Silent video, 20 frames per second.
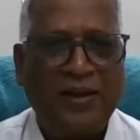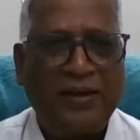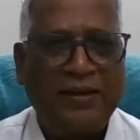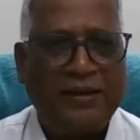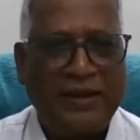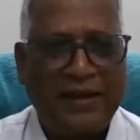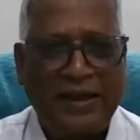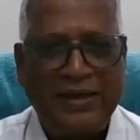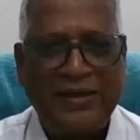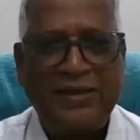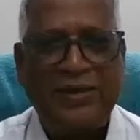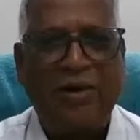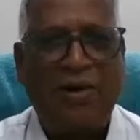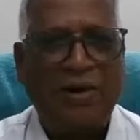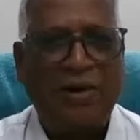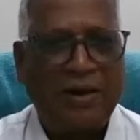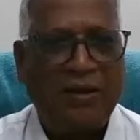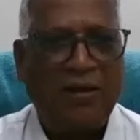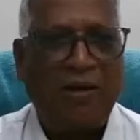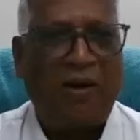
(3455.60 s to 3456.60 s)
the
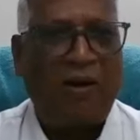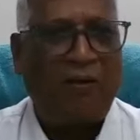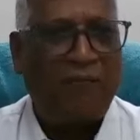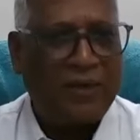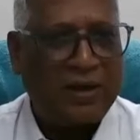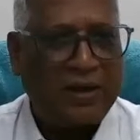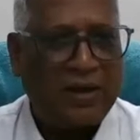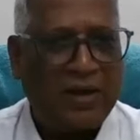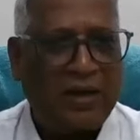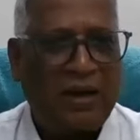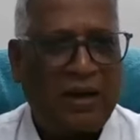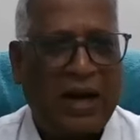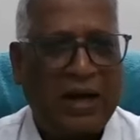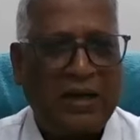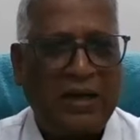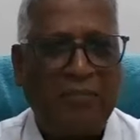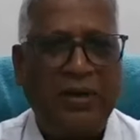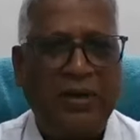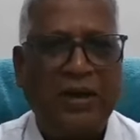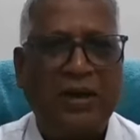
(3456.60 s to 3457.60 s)
Asiatic, African,
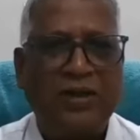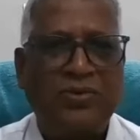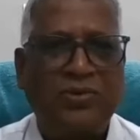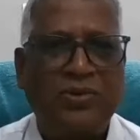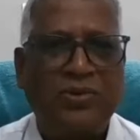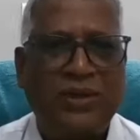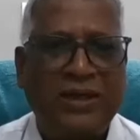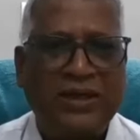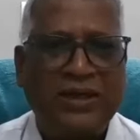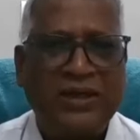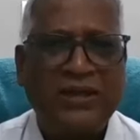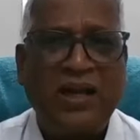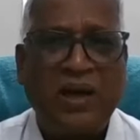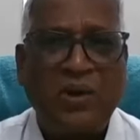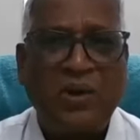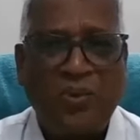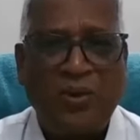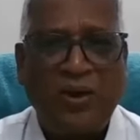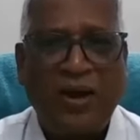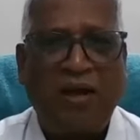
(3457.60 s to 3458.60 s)
Latin American society.
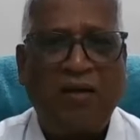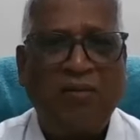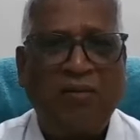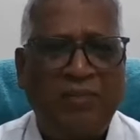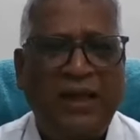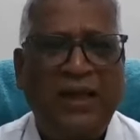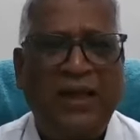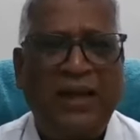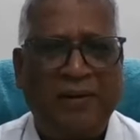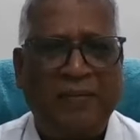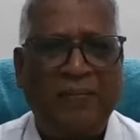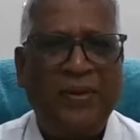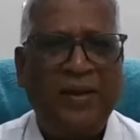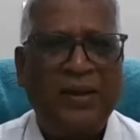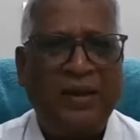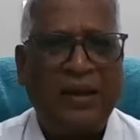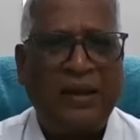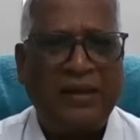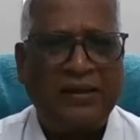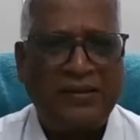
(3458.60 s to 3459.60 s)
That would have been
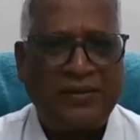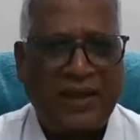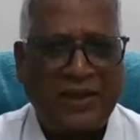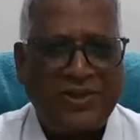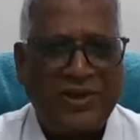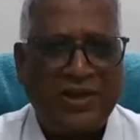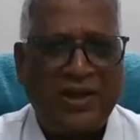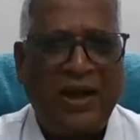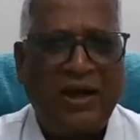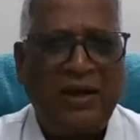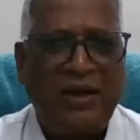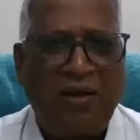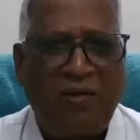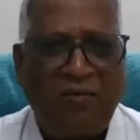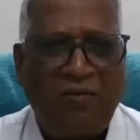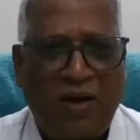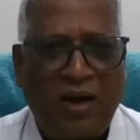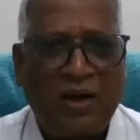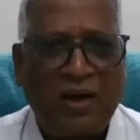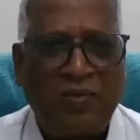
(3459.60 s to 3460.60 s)
such a kind
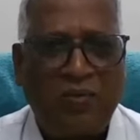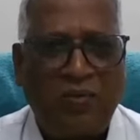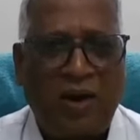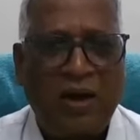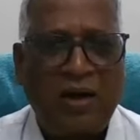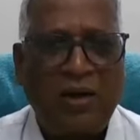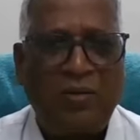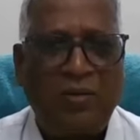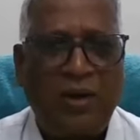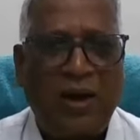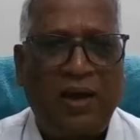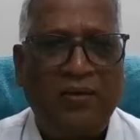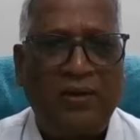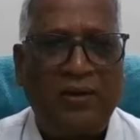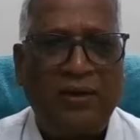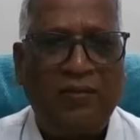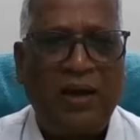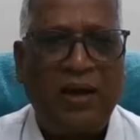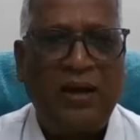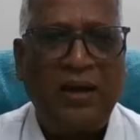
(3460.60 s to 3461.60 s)
of work would have
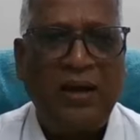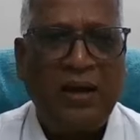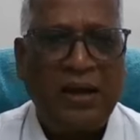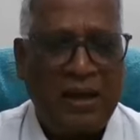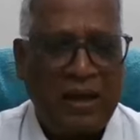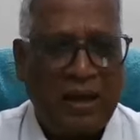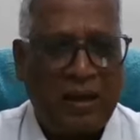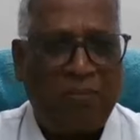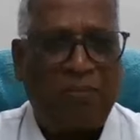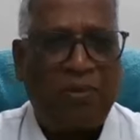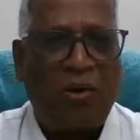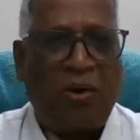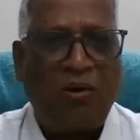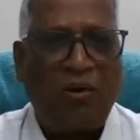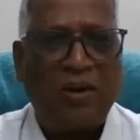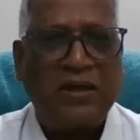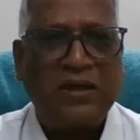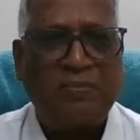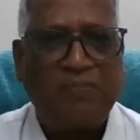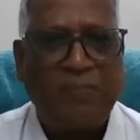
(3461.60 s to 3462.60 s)
given a
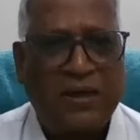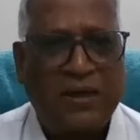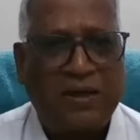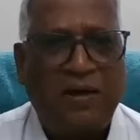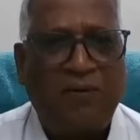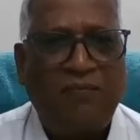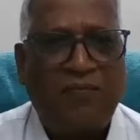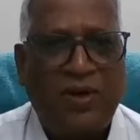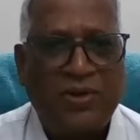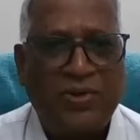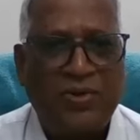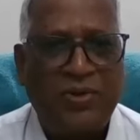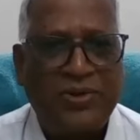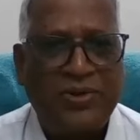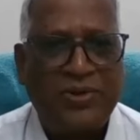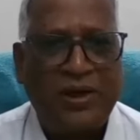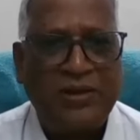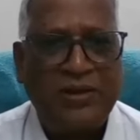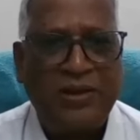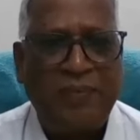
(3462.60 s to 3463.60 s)
broader spectrum for
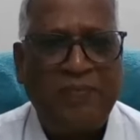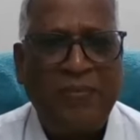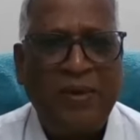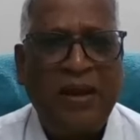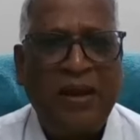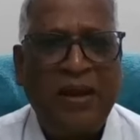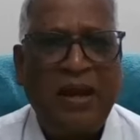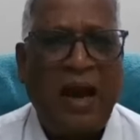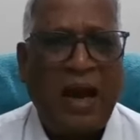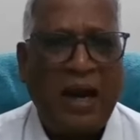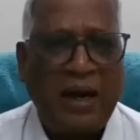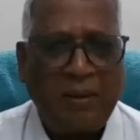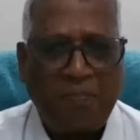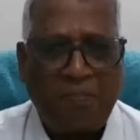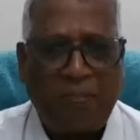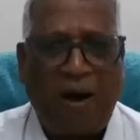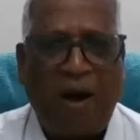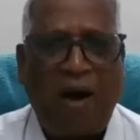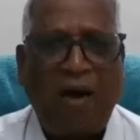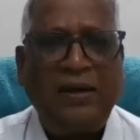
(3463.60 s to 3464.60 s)
socialism
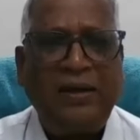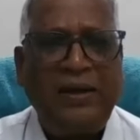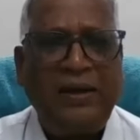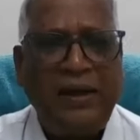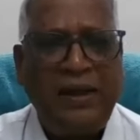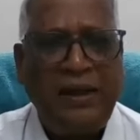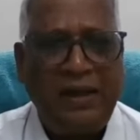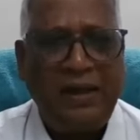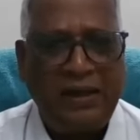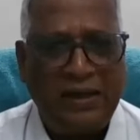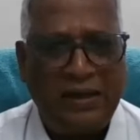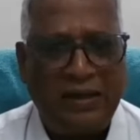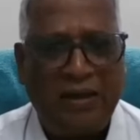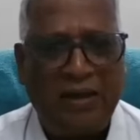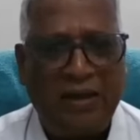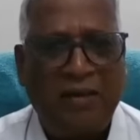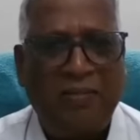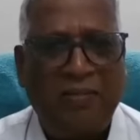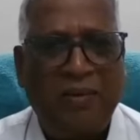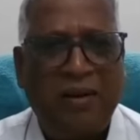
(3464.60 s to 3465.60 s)
and
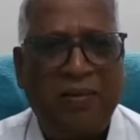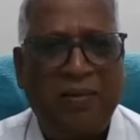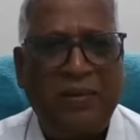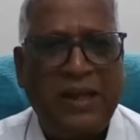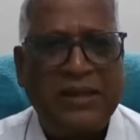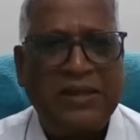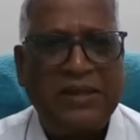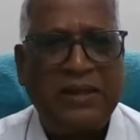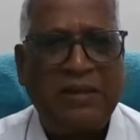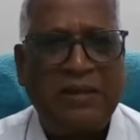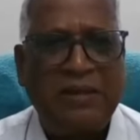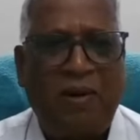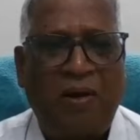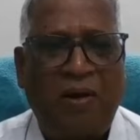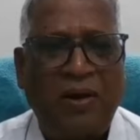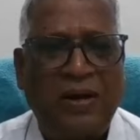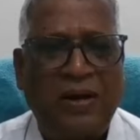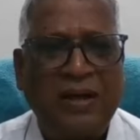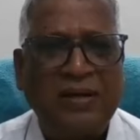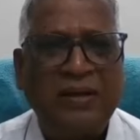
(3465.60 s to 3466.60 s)
party-based
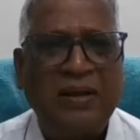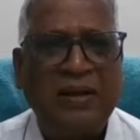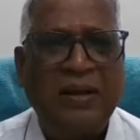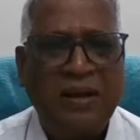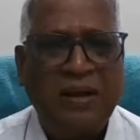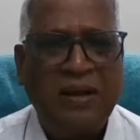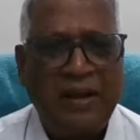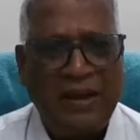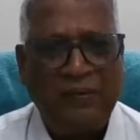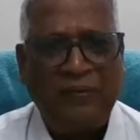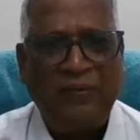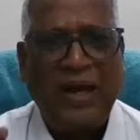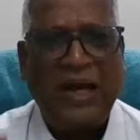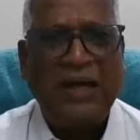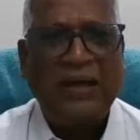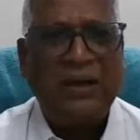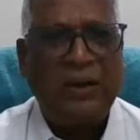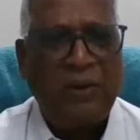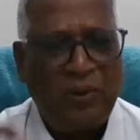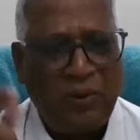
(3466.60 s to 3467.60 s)
politics. In
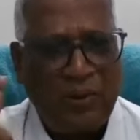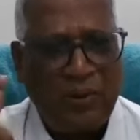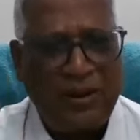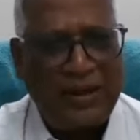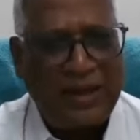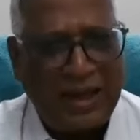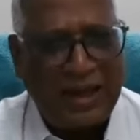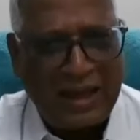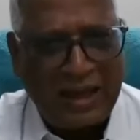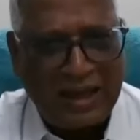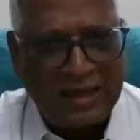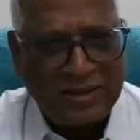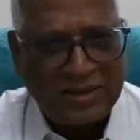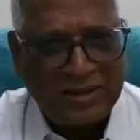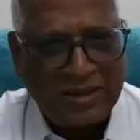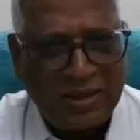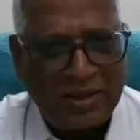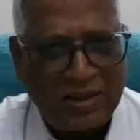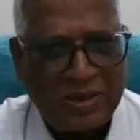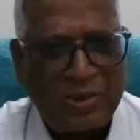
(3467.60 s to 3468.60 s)
fact, Lohia
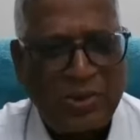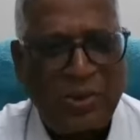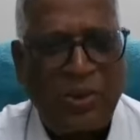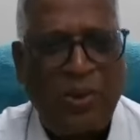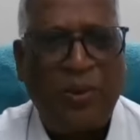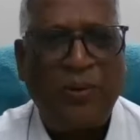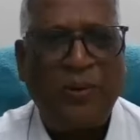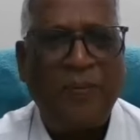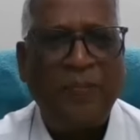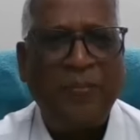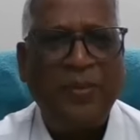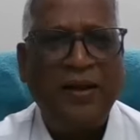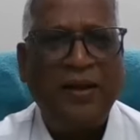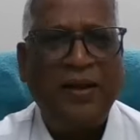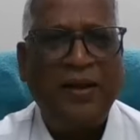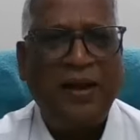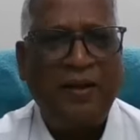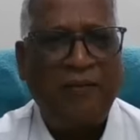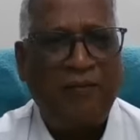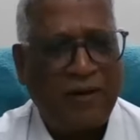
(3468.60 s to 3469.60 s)
has shown
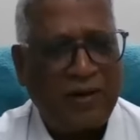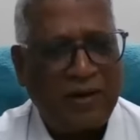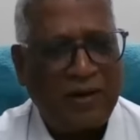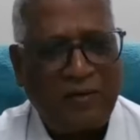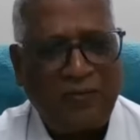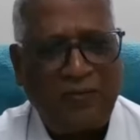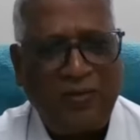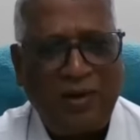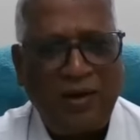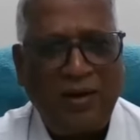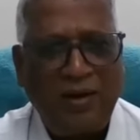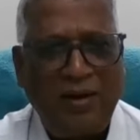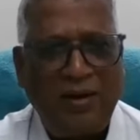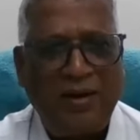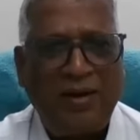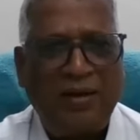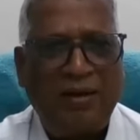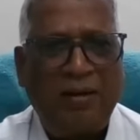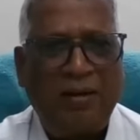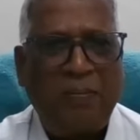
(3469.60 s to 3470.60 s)
a
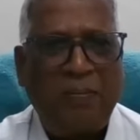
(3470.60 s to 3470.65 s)
wonderful